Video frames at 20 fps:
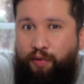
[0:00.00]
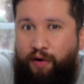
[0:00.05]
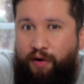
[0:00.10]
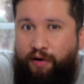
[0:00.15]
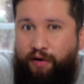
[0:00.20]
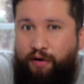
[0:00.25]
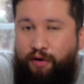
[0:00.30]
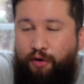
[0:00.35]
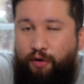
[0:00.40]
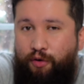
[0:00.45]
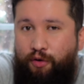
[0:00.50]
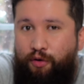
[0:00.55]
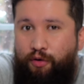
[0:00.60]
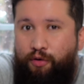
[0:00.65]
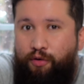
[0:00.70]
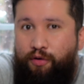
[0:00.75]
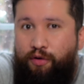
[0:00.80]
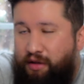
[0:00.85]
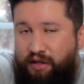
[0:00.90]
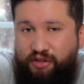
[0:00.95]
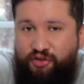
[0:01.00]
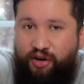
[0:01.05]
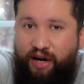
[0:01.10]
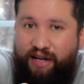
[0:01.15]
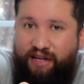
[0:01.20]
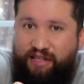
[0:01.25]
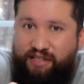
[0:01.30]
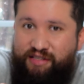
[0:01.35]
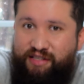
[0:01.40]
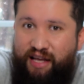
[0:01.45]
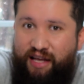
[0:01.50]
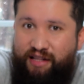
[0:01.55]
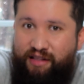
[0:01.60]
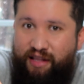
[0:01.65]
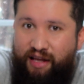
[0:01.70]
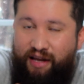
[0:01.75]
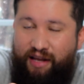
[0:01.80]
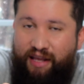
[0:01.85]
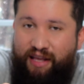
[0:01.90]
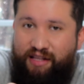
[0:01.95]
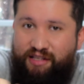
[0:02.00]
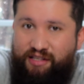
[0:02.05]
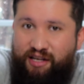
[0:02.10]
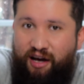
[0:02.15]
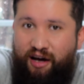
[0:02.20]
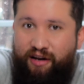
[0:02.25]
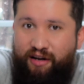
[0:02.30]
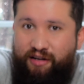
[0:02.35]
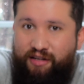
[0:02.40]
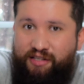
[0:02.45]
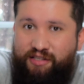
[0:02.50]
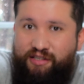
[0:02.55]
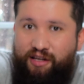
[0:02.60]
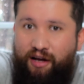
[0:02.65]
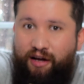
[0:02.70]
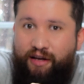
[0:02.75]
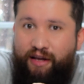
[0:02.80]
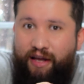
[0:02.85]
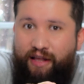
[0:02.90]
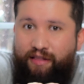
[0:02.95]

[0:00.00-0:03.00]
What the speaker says: particle detritus that gets caught in the sock,